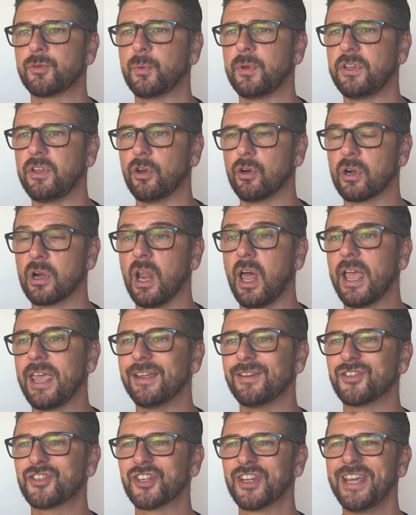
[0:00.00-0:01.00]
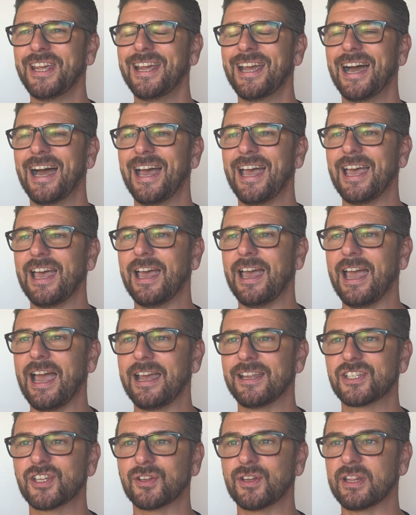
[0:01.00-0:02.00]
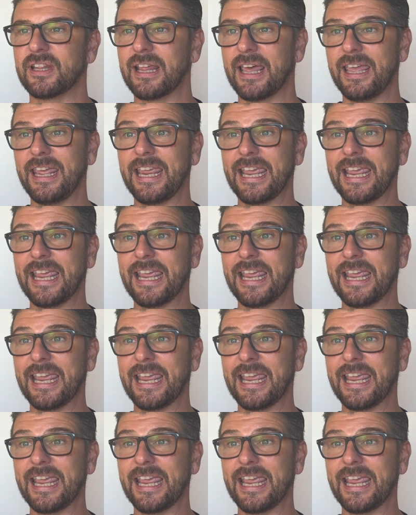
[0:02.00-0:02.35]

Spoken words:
with your clients so that they